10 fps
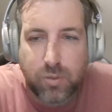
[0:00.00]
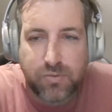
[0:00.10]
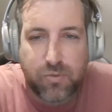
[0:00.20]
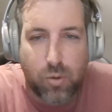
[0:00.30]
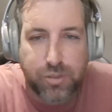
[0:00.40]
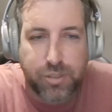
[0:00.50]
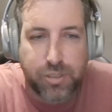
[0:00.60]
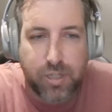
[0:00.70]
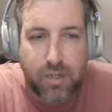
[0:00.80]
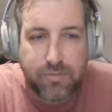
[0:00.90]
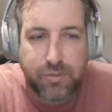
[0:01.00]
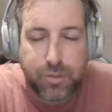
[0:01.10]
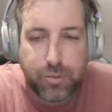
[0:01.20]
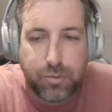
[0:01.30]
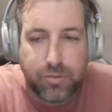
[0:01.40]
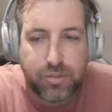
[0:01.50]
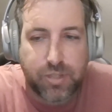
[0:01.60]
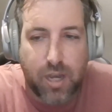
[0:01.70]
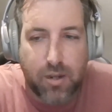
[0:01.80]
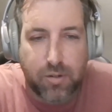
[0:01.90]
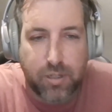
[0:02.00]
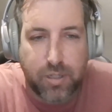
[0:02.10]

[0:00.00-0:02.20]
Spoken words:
was fortunate enough to start on